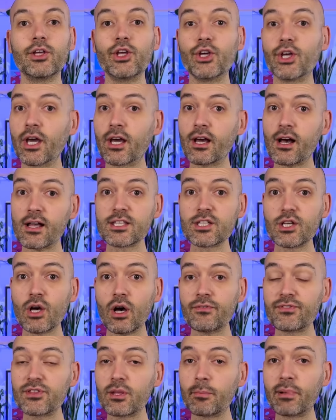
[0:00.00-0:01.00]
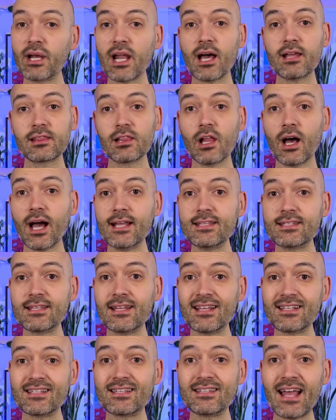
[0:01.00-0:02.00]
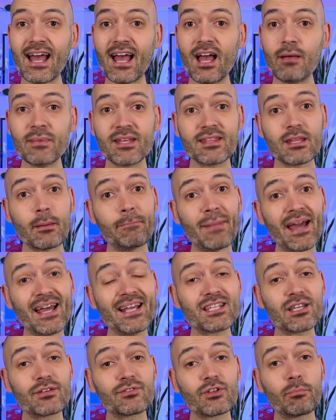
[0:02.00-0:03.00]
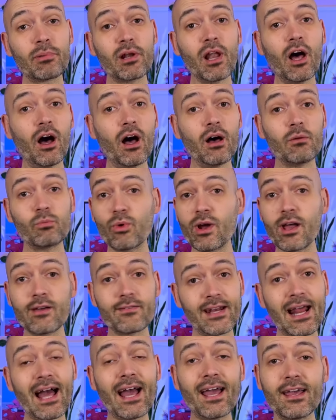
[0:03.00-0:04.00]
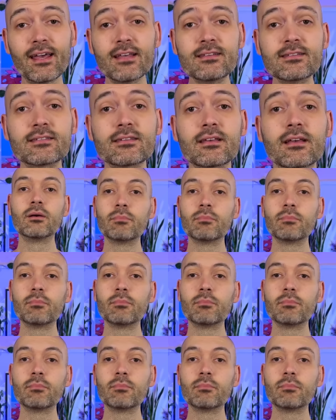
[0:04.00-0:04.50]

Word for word: You can cut off the bloodline to this stem at the base of the plant, wherever that is,